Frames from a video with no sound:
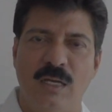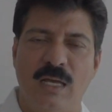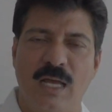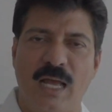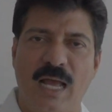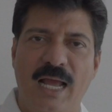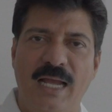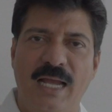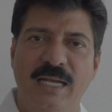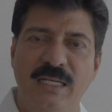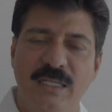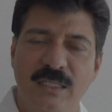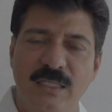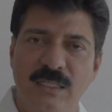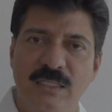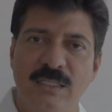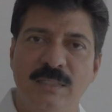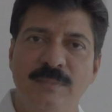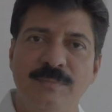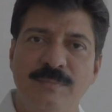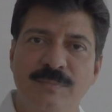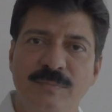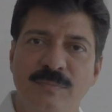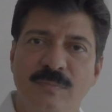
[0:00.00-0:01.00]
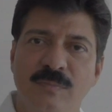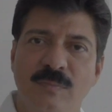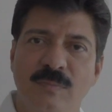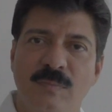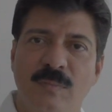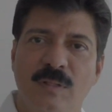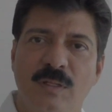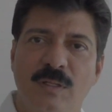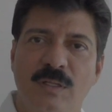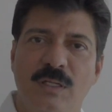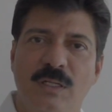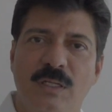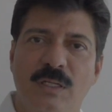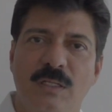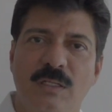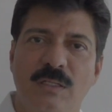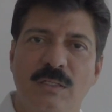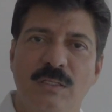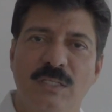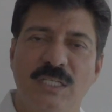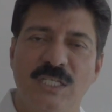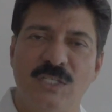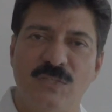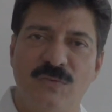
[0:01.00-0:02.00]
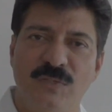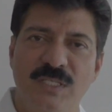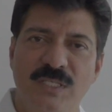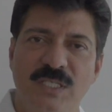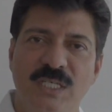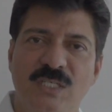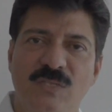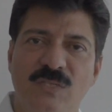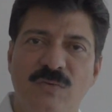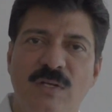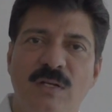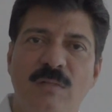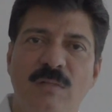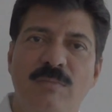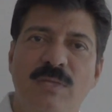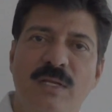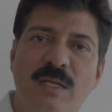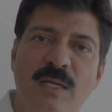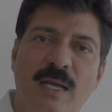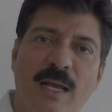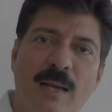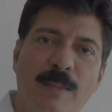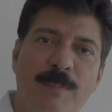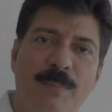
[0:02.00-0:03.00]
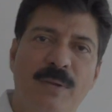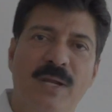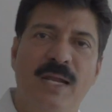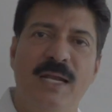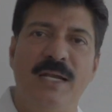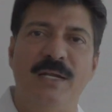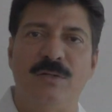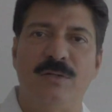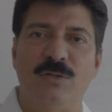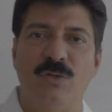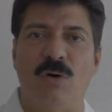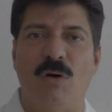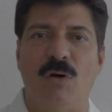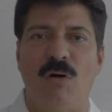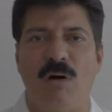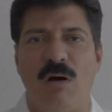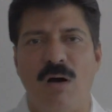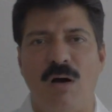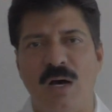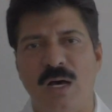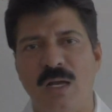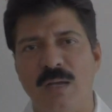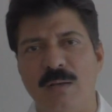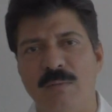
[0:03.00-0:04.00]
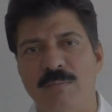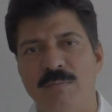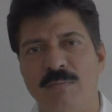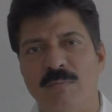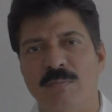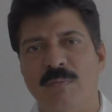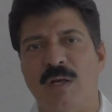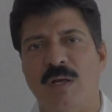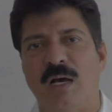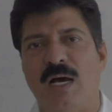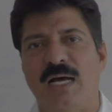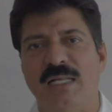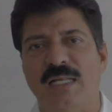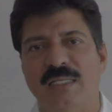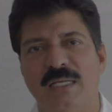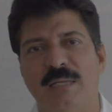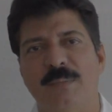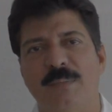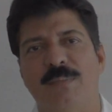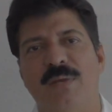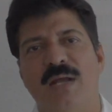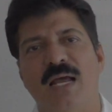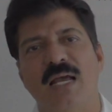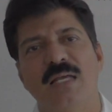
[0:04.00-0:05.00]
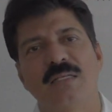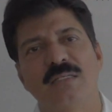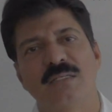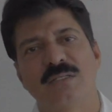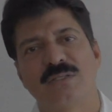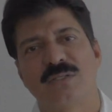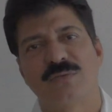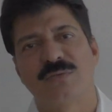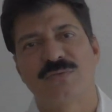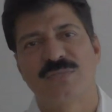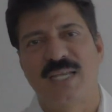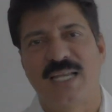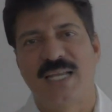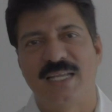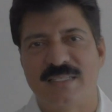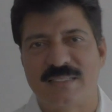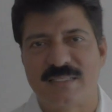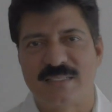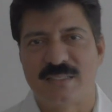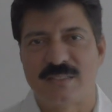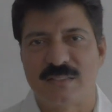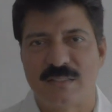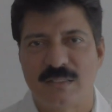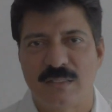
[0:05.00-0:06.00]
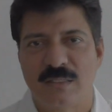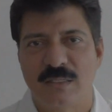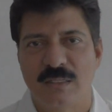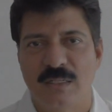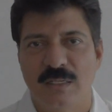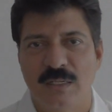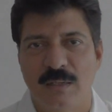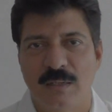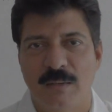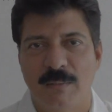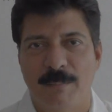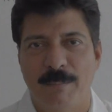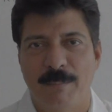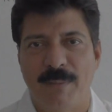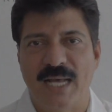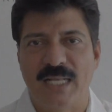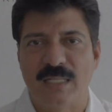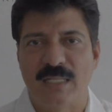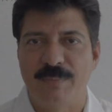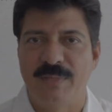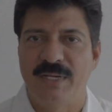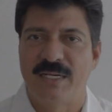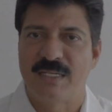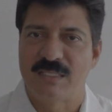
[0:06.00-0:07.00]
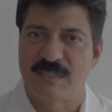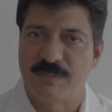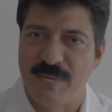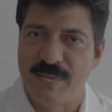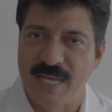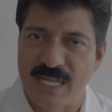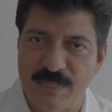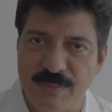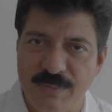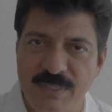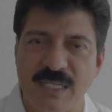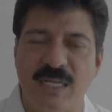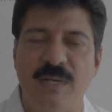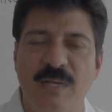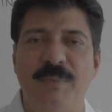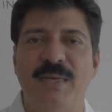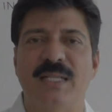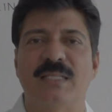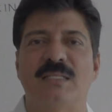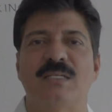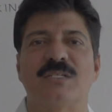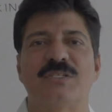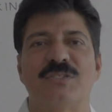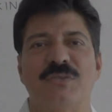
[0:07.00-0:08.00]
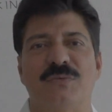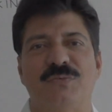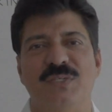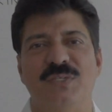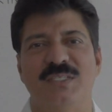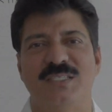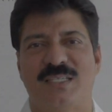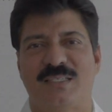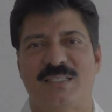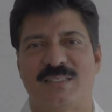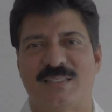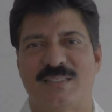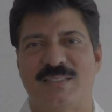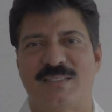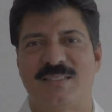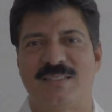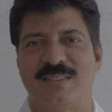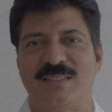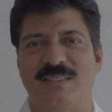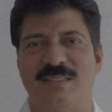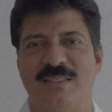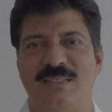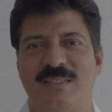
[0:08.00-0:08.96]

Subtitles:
And here, this physics will be applied to all other branches of sciences. Mathematics, mathematical methods of physics.